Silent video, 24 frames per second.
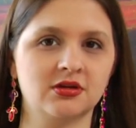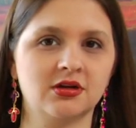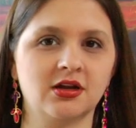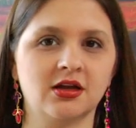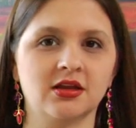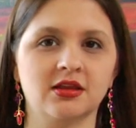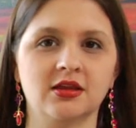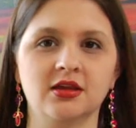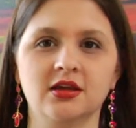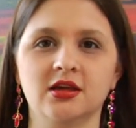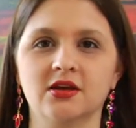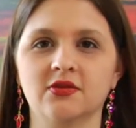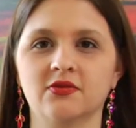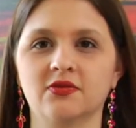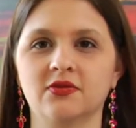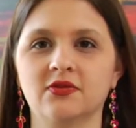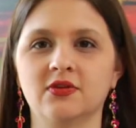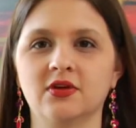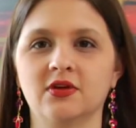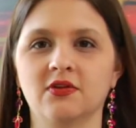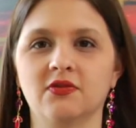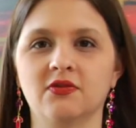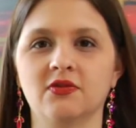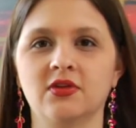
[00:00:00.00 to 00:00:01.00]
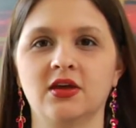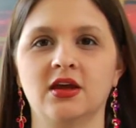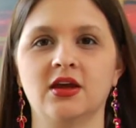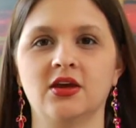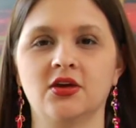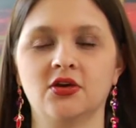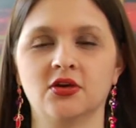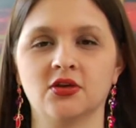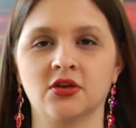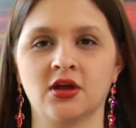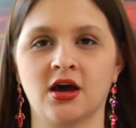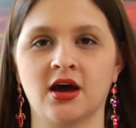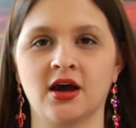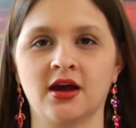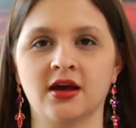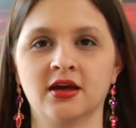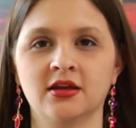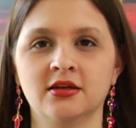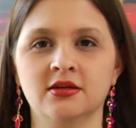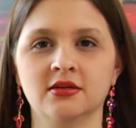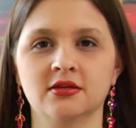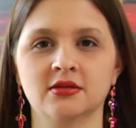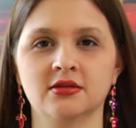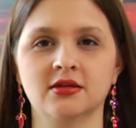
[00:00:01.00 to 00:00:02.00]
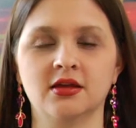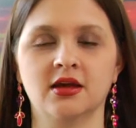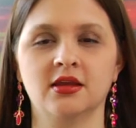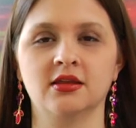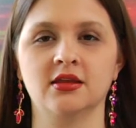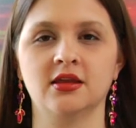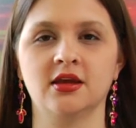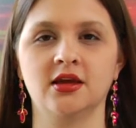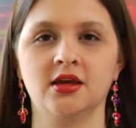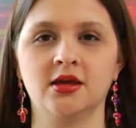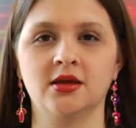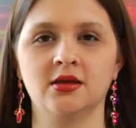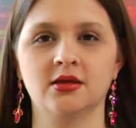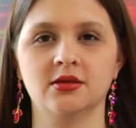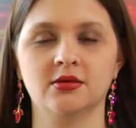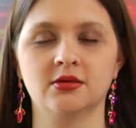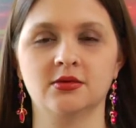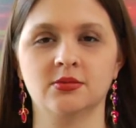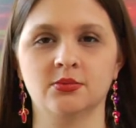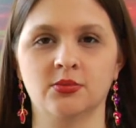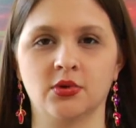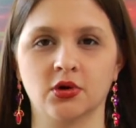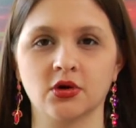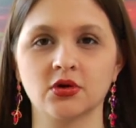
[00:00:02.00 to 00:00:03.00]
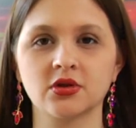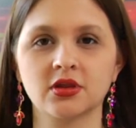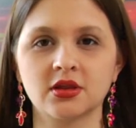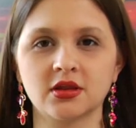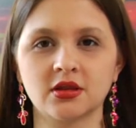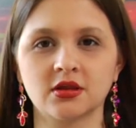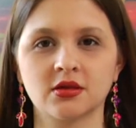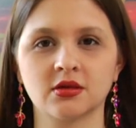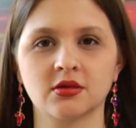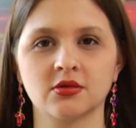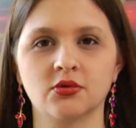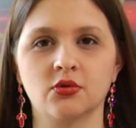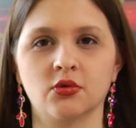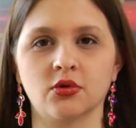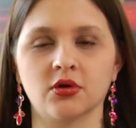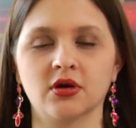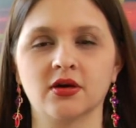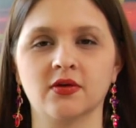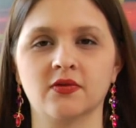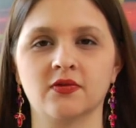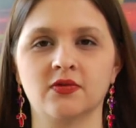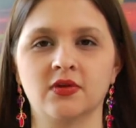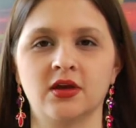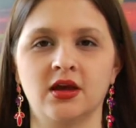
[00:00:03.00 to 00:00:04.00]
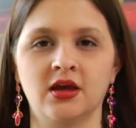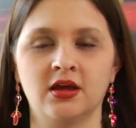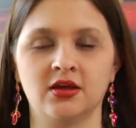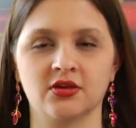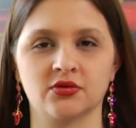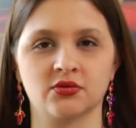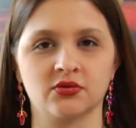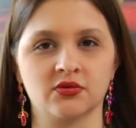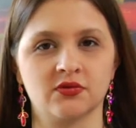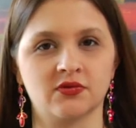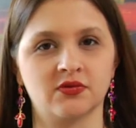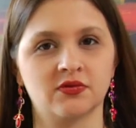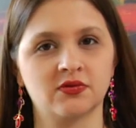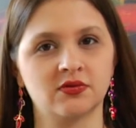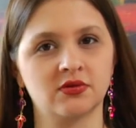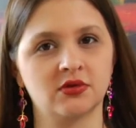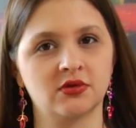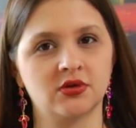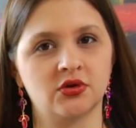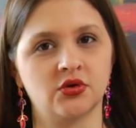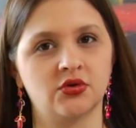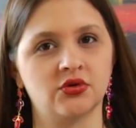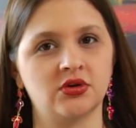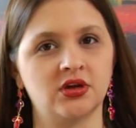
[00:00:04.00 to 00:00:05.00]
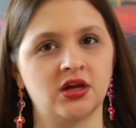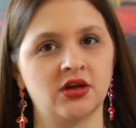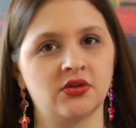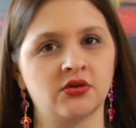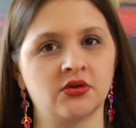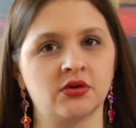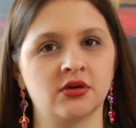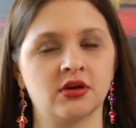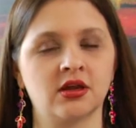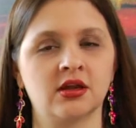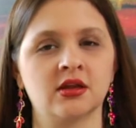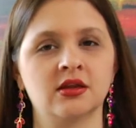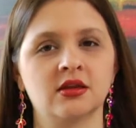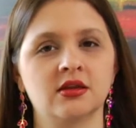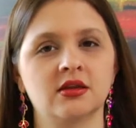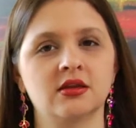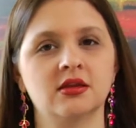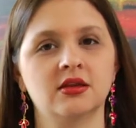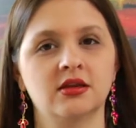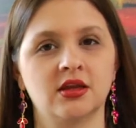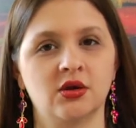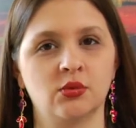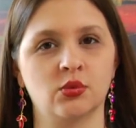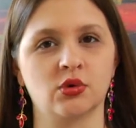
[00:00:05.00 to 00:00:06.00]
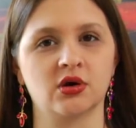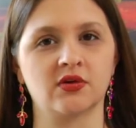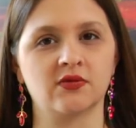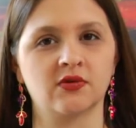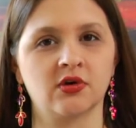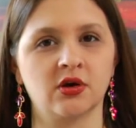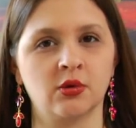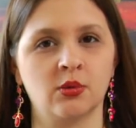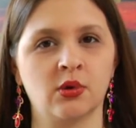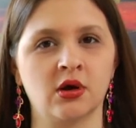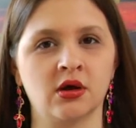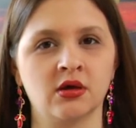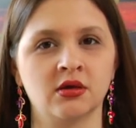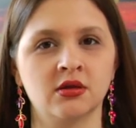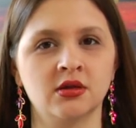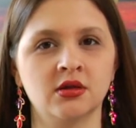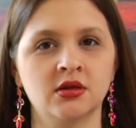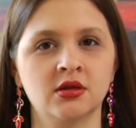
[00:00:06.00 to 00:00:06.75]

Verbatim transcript: and think if they collide and they burst, or if they sort of go together and they work very well.